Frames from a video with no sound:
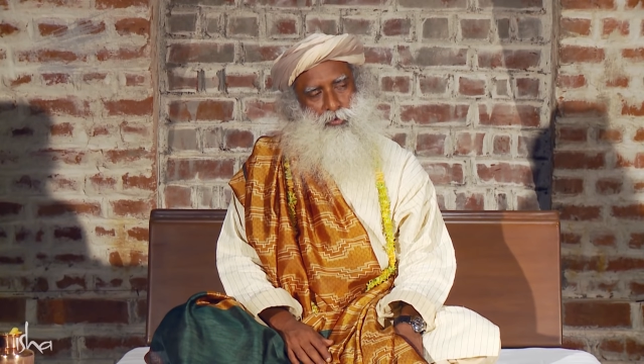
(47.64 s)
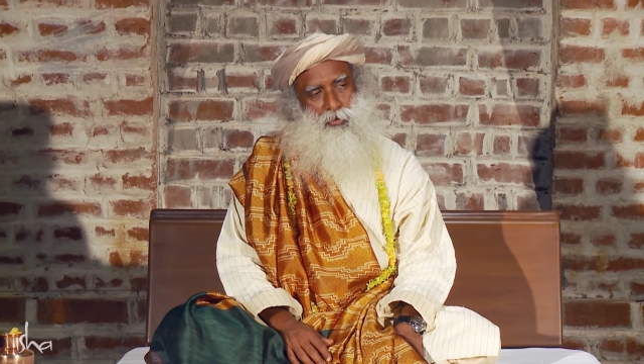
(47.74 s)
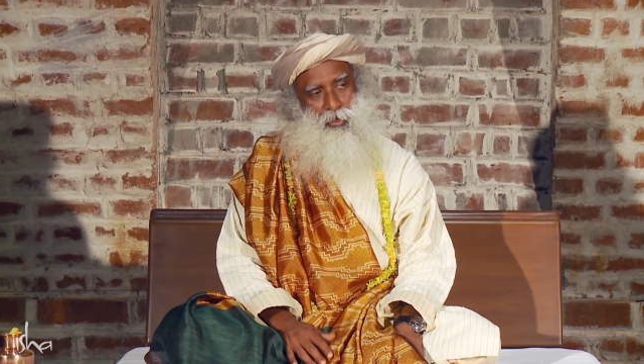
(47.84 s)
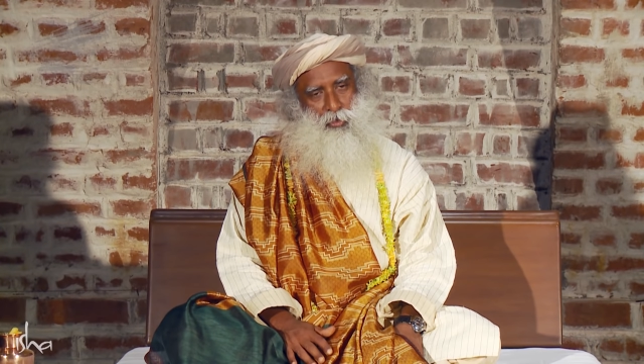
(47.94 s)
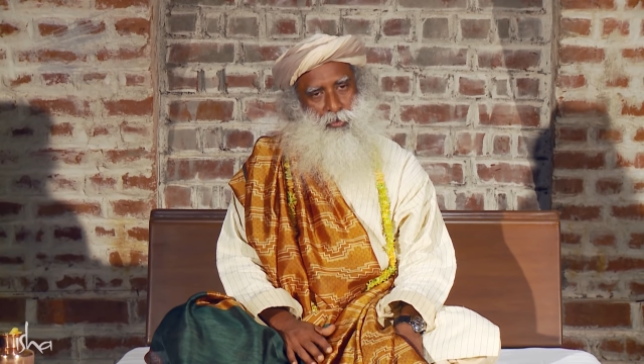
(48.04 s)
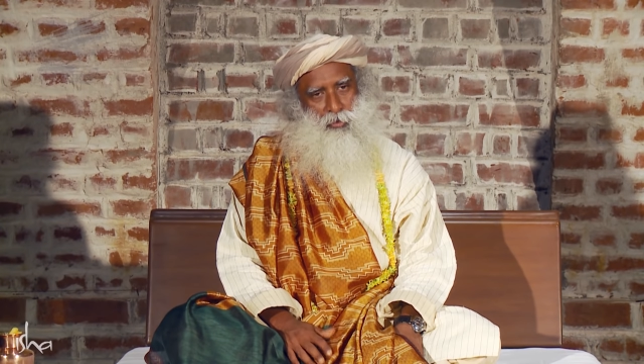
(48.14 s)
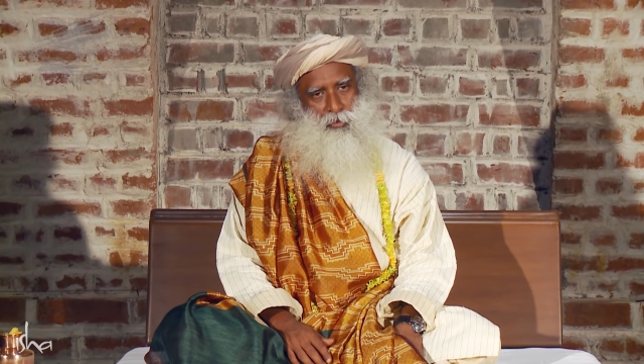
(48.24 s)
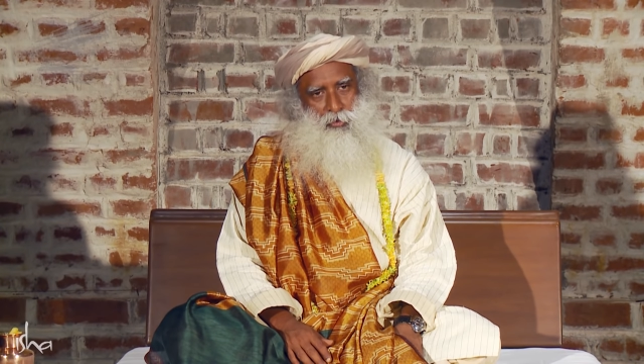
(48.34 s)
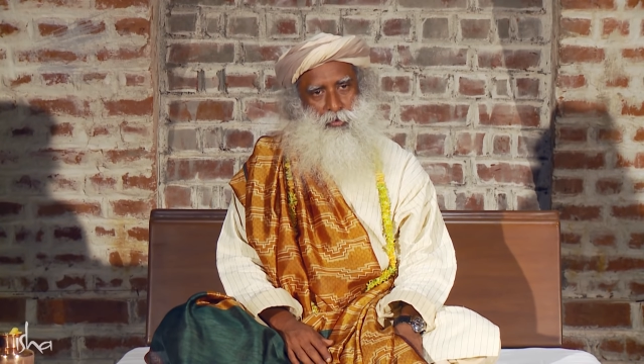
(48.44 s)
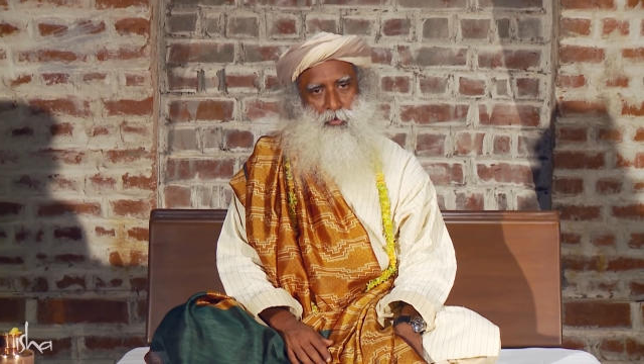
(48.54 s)
together
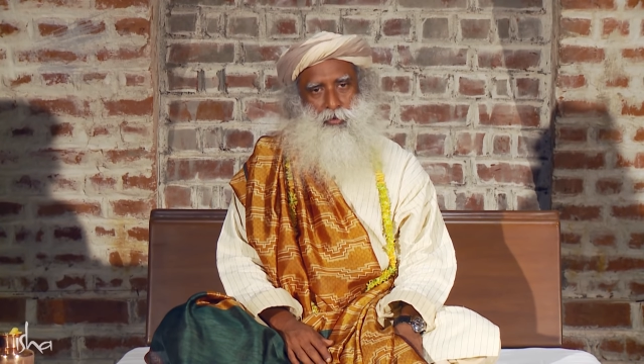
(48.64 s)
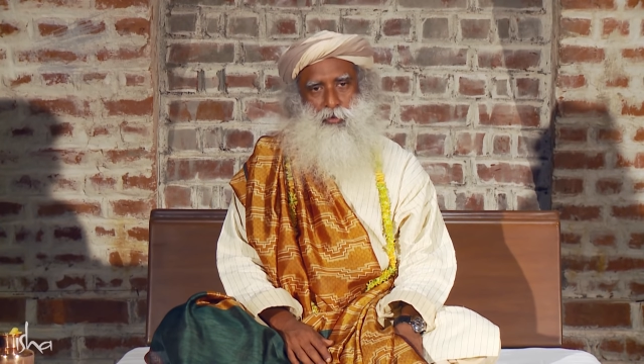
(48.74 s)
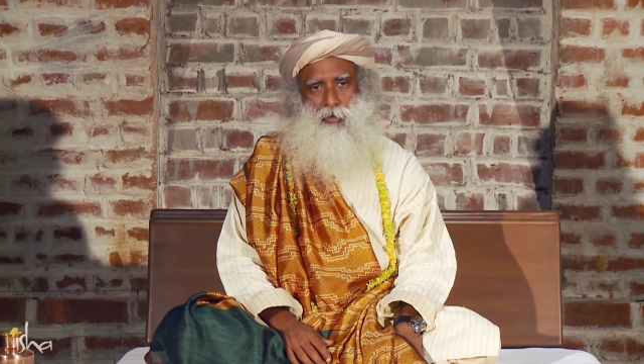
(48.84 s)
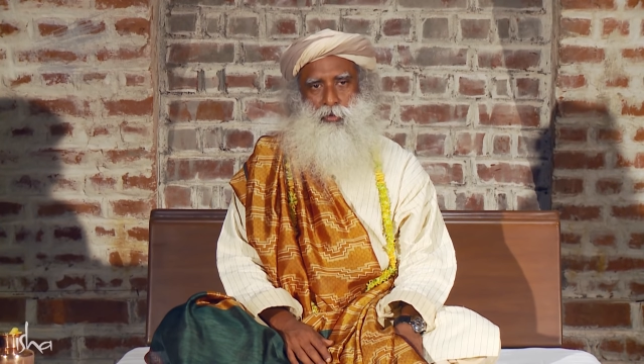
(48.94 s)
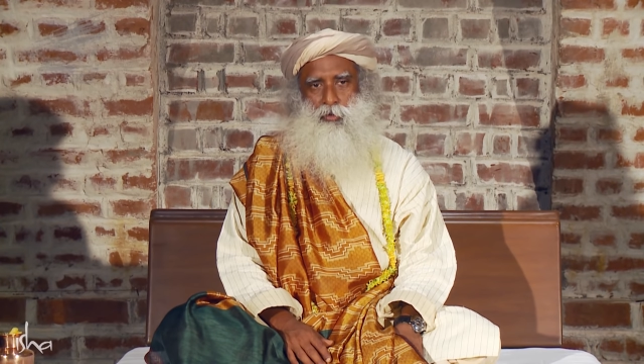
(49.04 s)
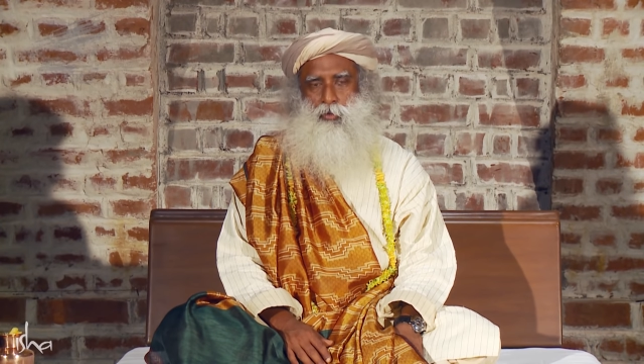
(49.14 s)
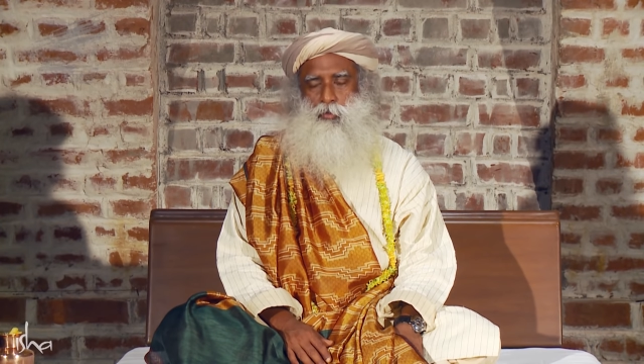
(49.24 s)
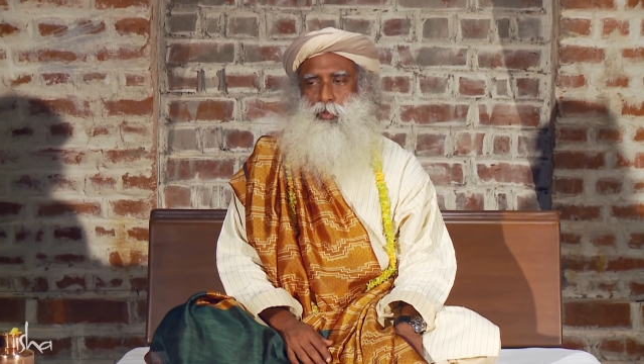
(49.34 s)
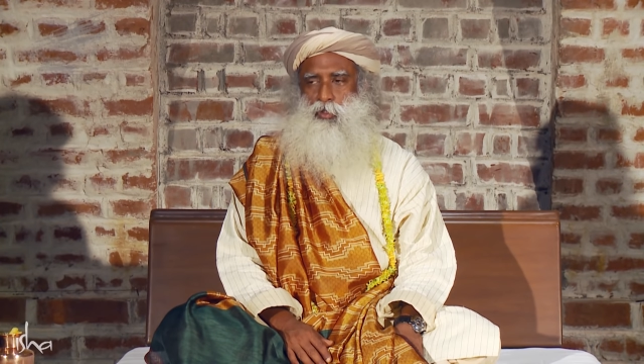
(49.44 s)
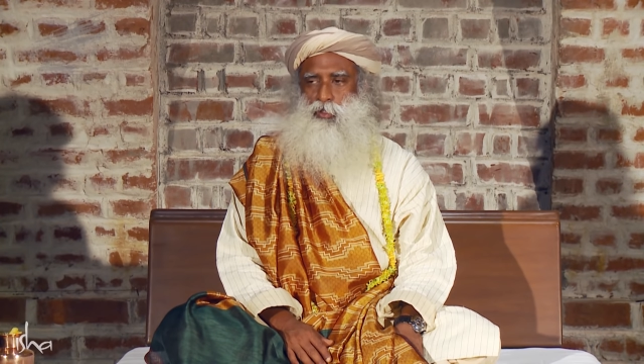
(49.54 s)
will